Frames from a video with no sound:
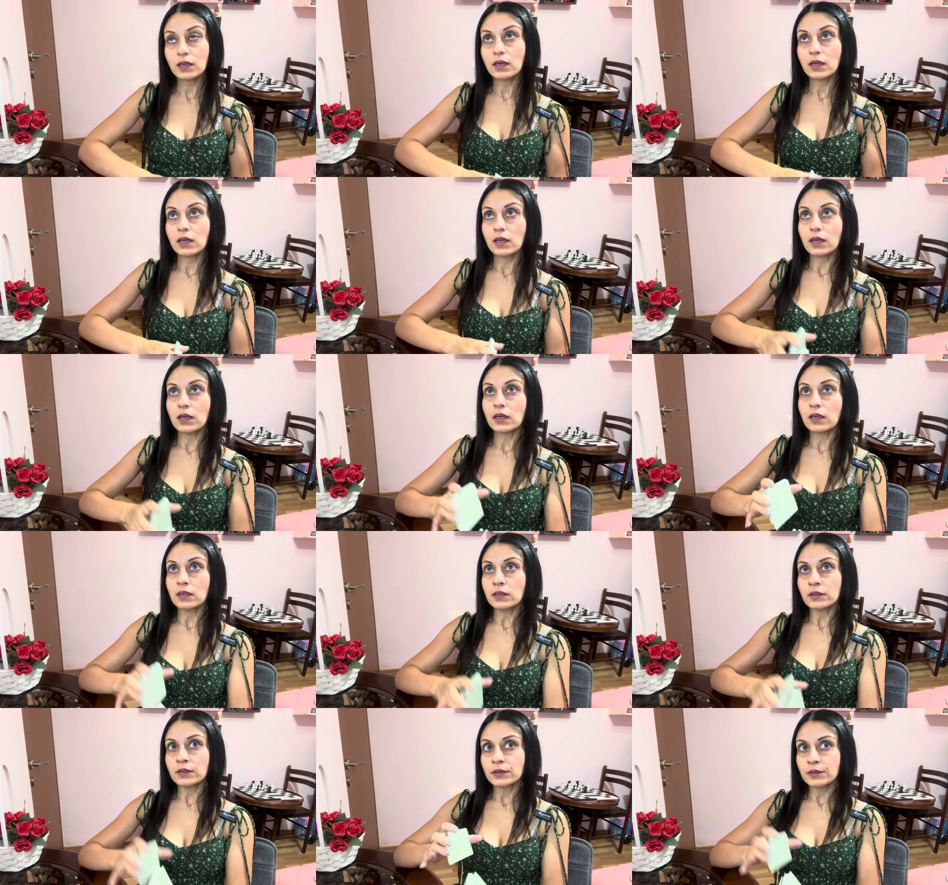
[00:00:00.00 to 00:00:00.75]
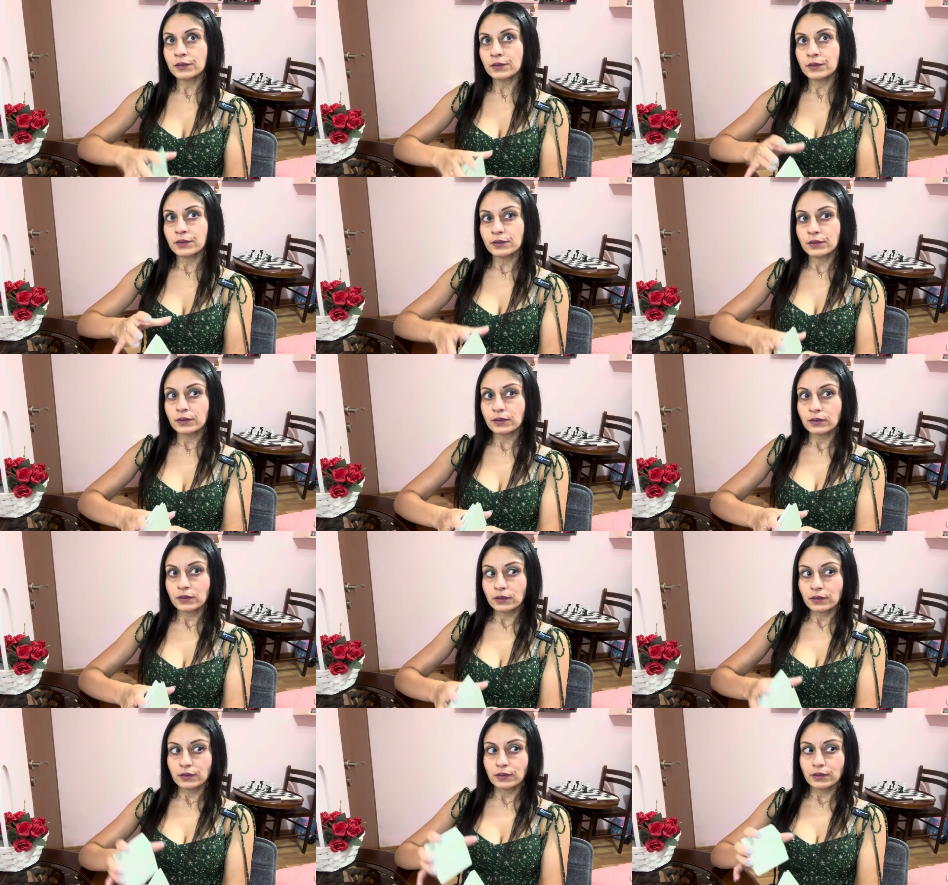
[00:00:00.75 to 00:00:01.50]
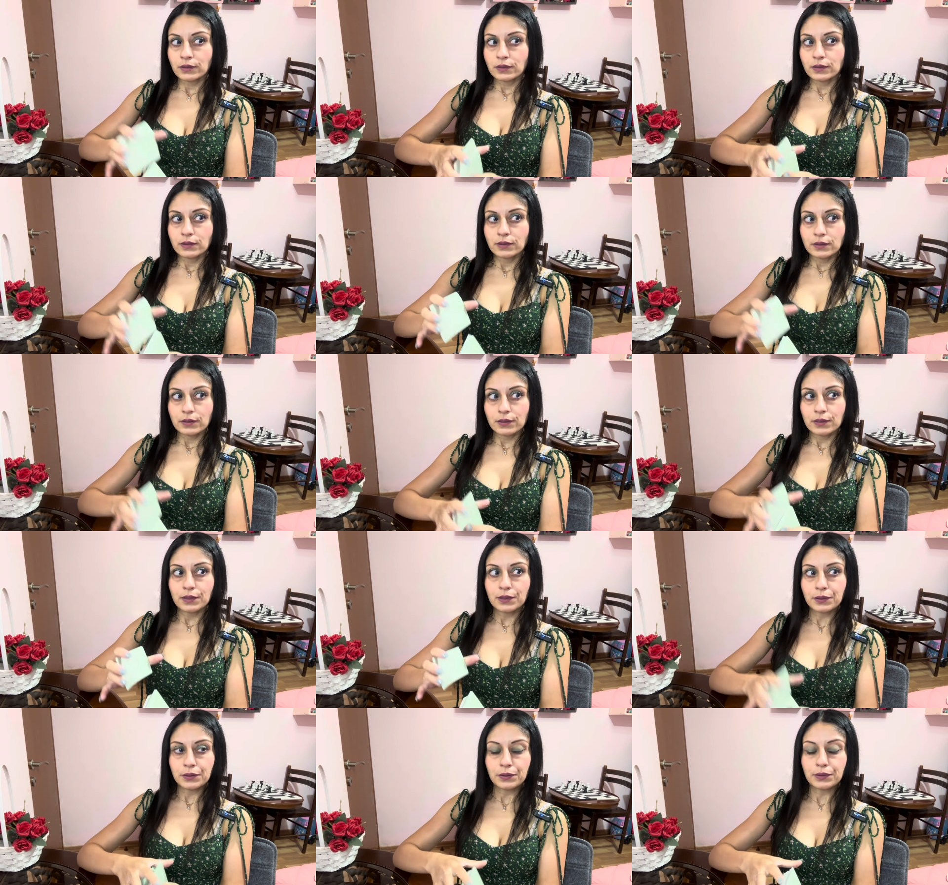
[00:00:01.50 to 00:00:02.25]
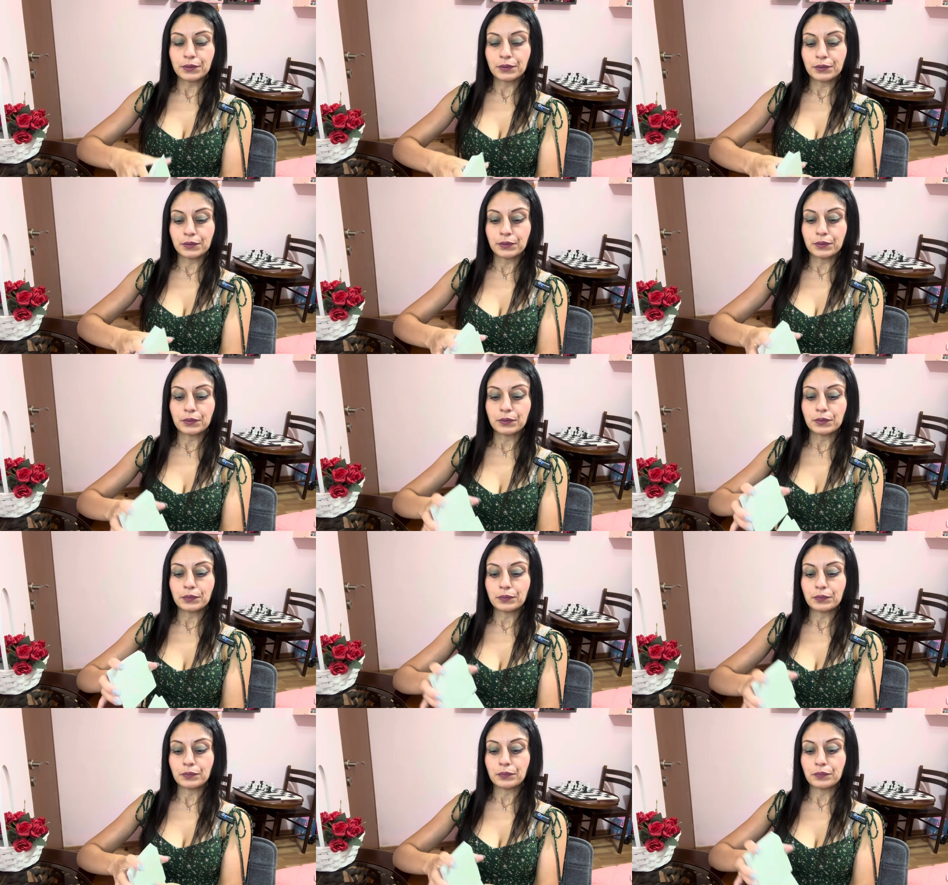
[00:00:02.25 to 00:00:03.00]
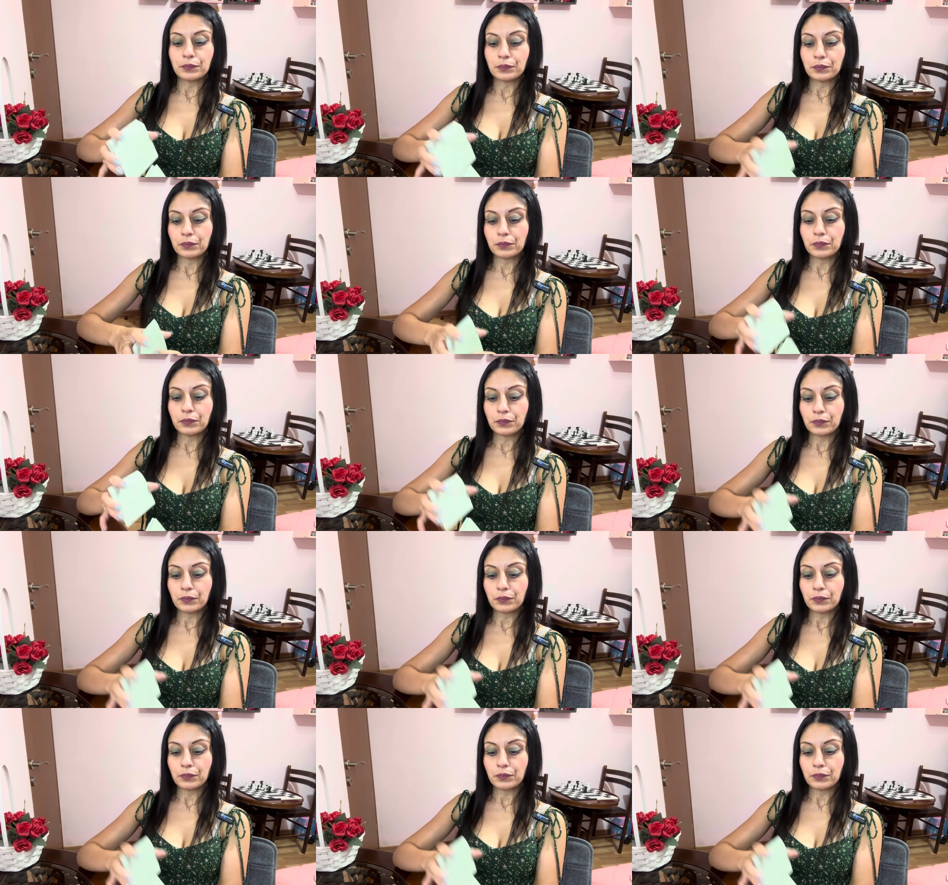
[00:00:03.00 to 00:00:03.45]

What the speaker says: No one is speaking in this clip.